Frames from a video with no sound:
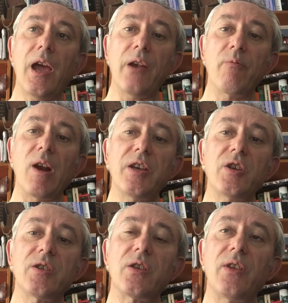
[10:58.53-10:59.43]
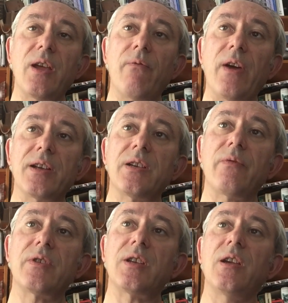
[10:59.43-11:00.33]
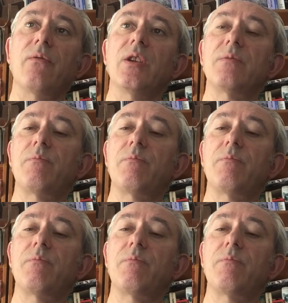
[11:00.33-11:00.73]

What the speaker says: In relation to the infectivity of this